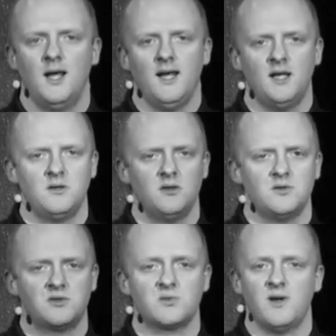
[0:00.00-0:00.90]

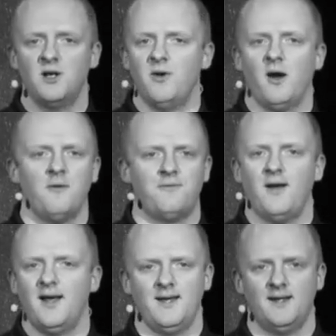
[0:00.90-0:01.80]
in surrendering our
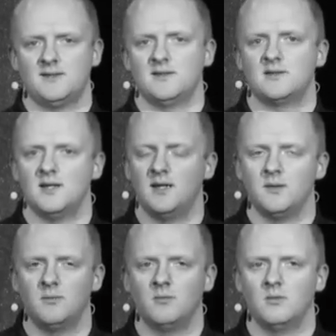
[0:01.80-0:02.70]
finances to Him,